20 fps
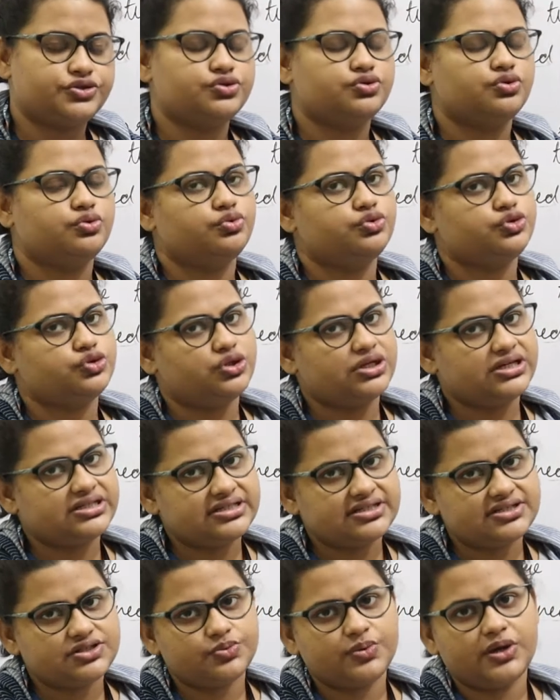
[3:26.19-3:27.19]
So today,
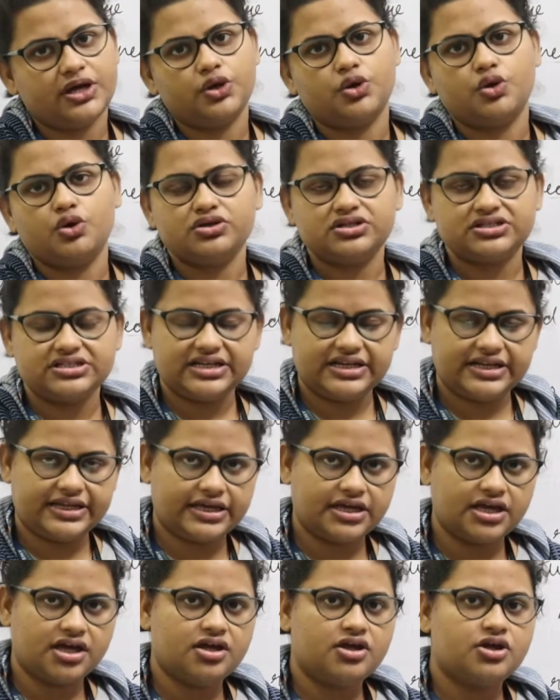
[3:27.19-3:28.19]
since we are not
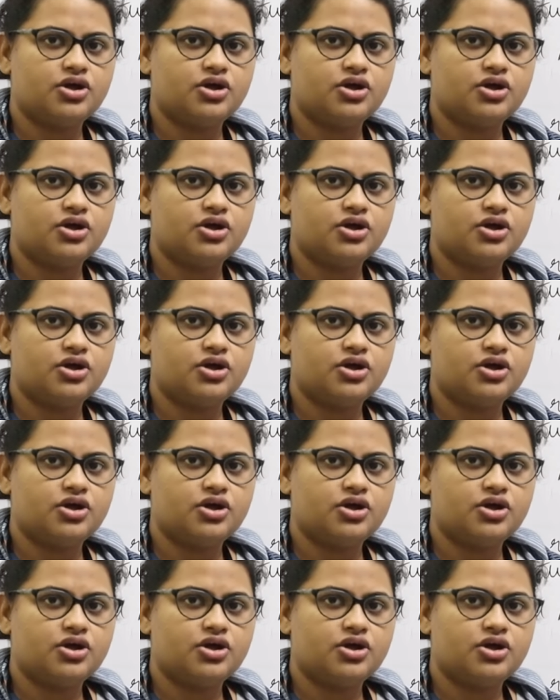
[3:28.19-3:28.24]
dealing